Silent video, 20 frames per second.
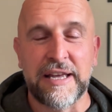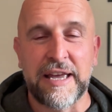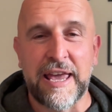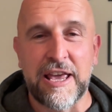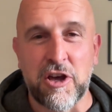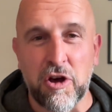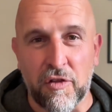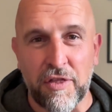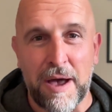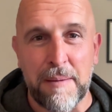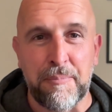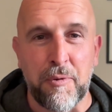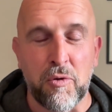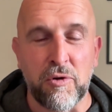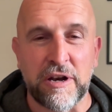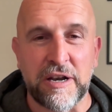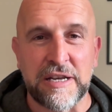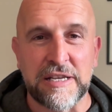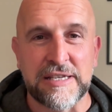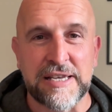He got that
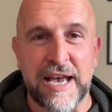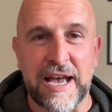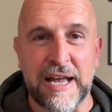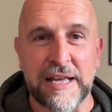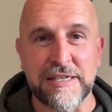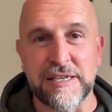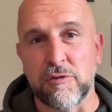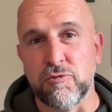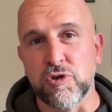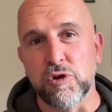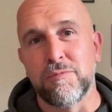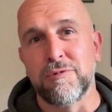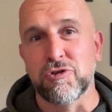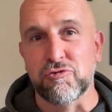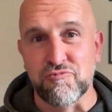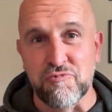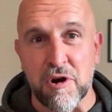ball in his hands. He was almost